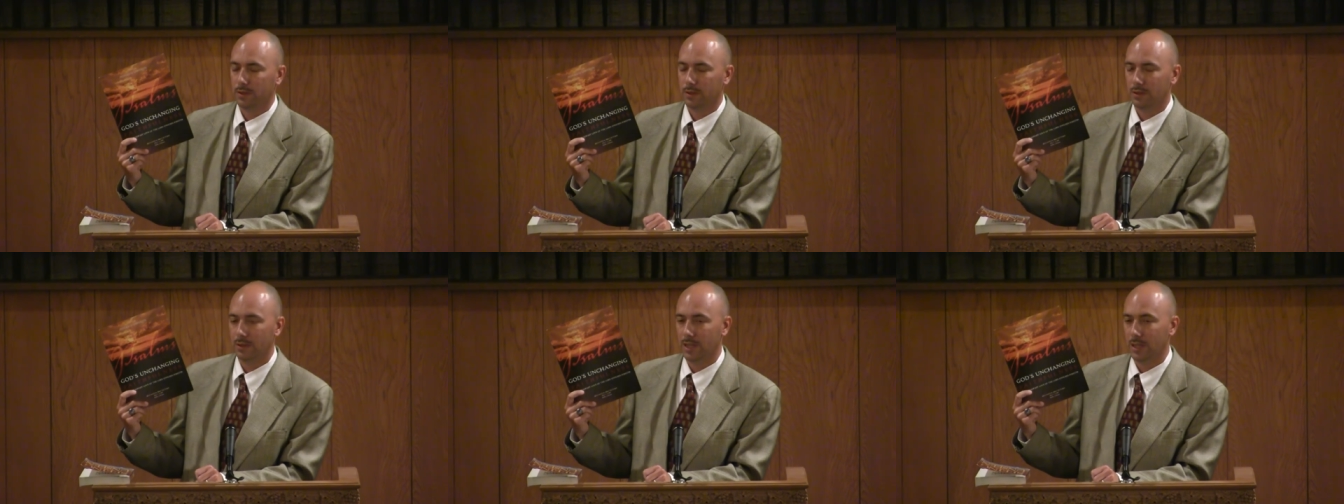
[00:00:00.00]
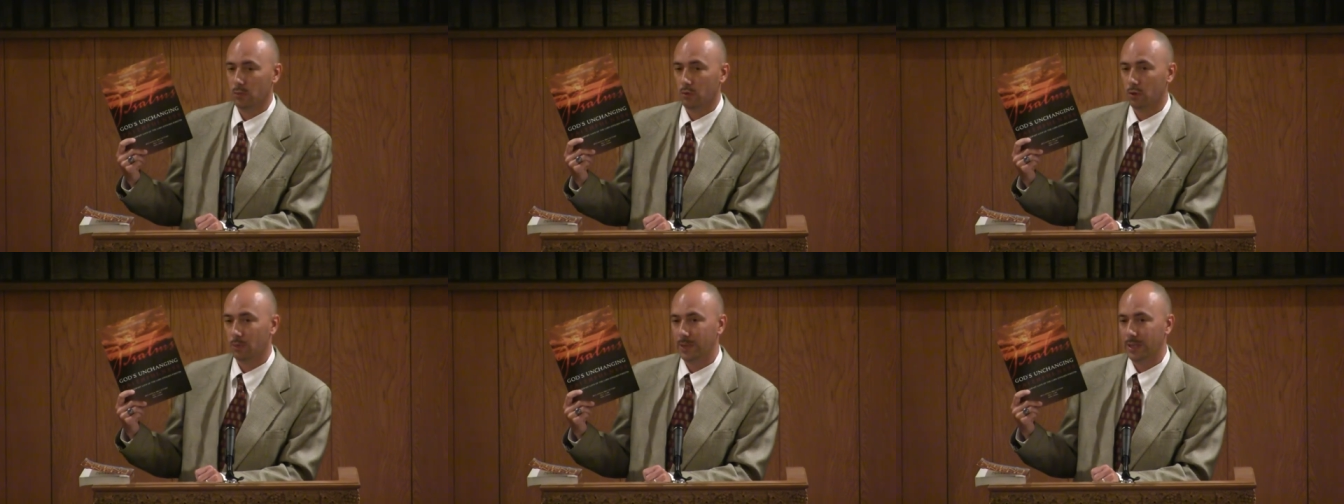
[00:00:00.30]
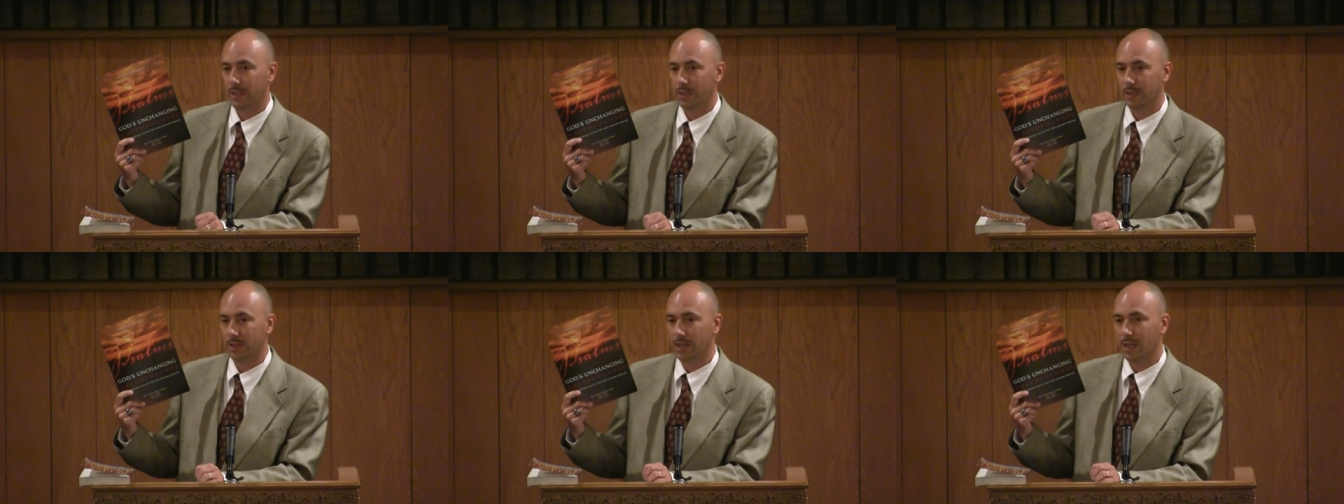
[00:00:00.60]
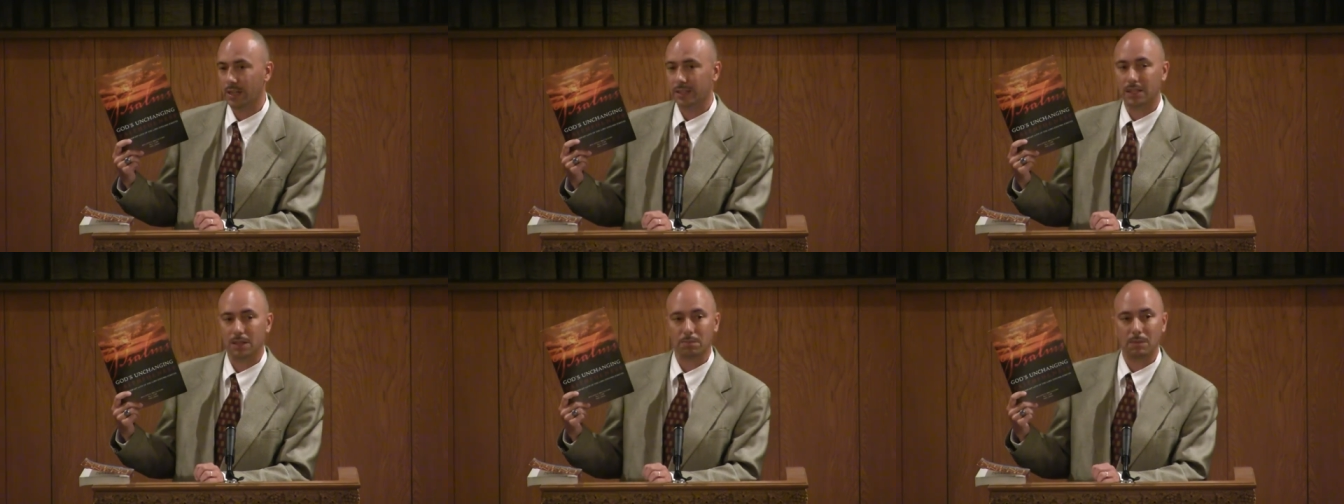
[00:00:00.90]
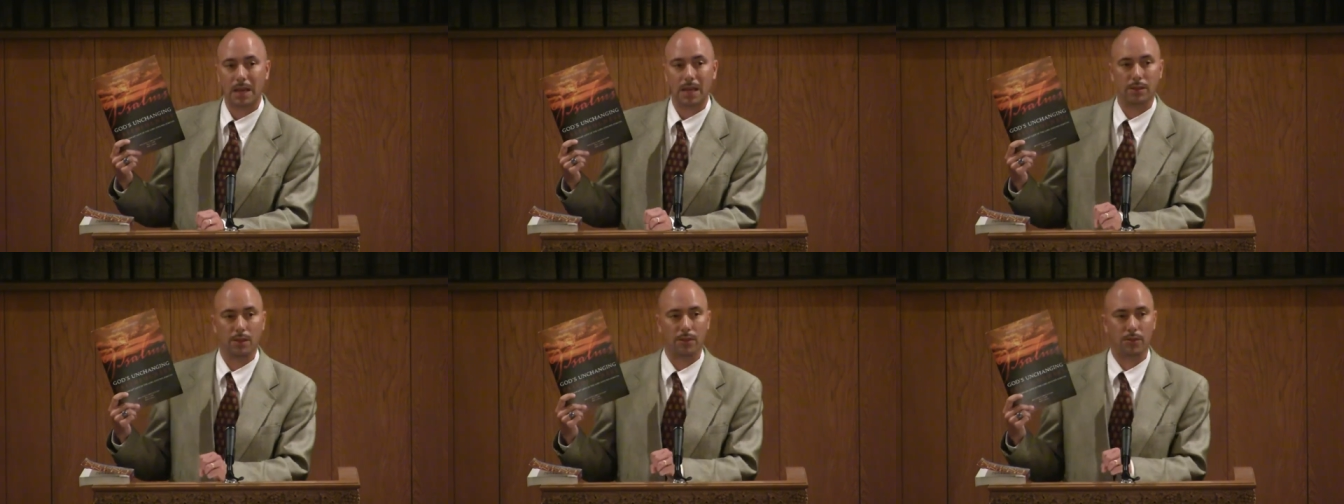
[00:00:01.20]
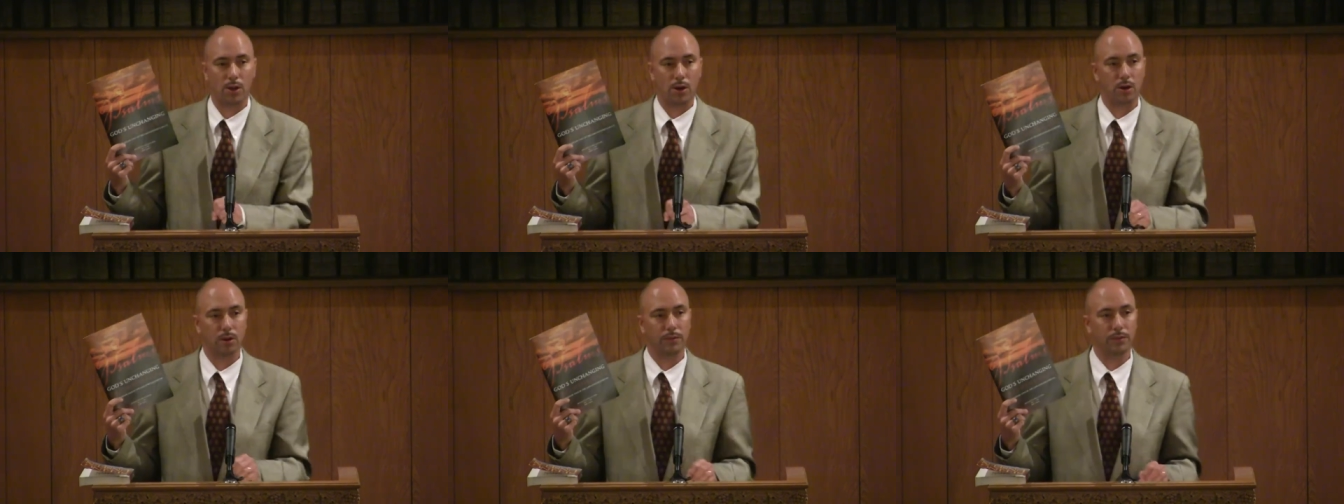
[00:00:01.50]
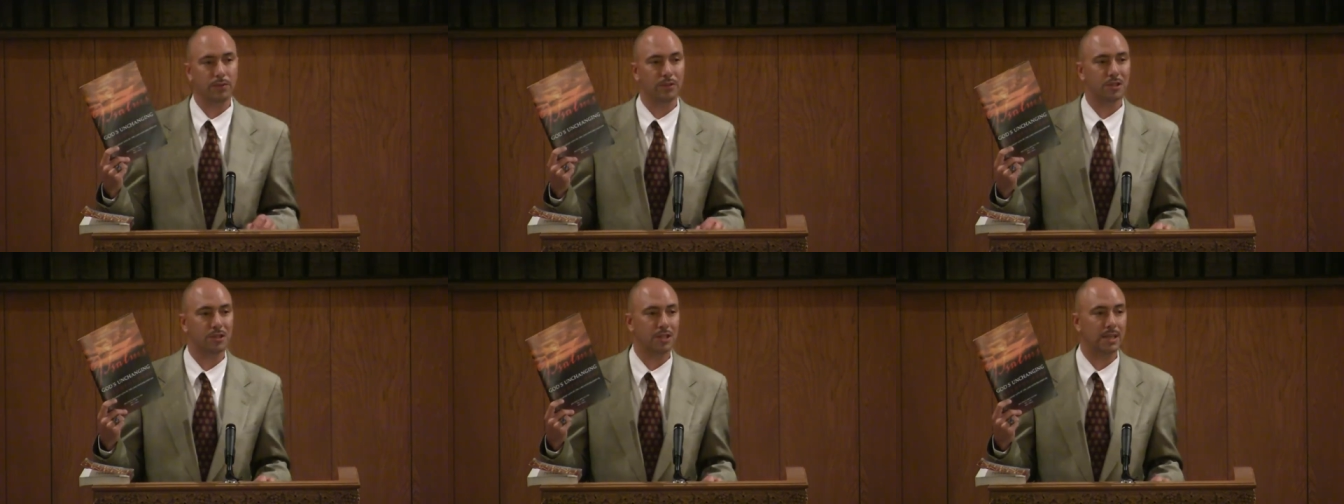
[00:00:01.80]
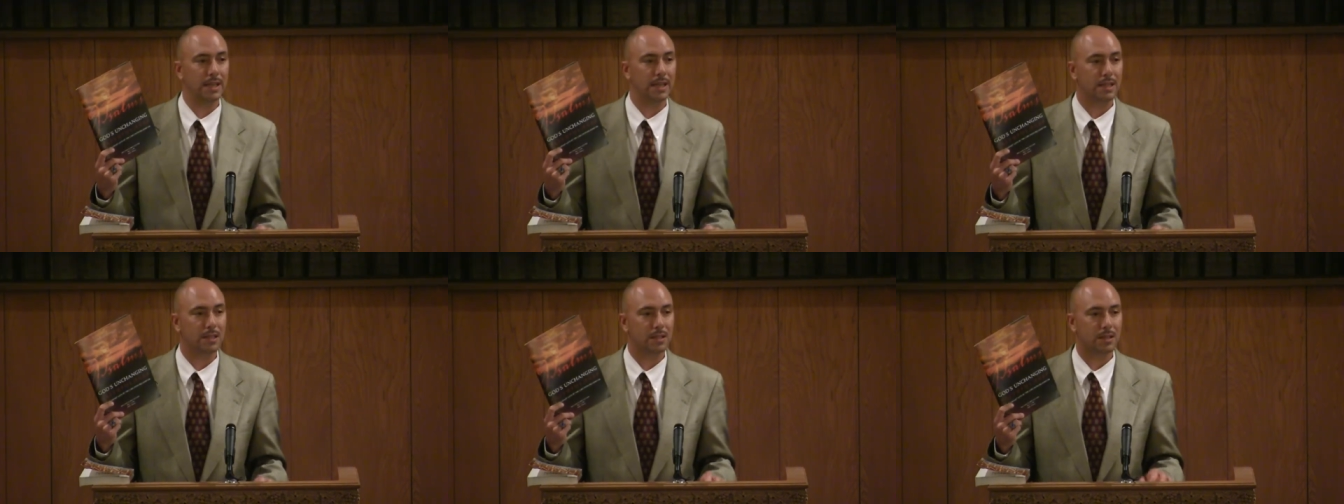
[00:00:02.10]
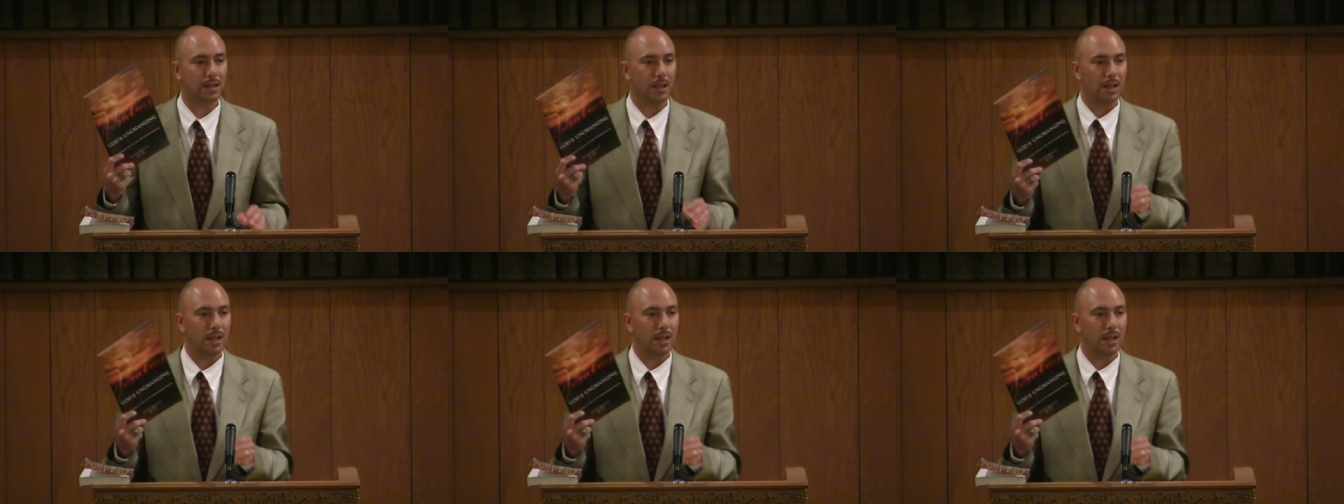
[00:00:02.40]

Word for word: that will be conducted May the 3rd through the 6th.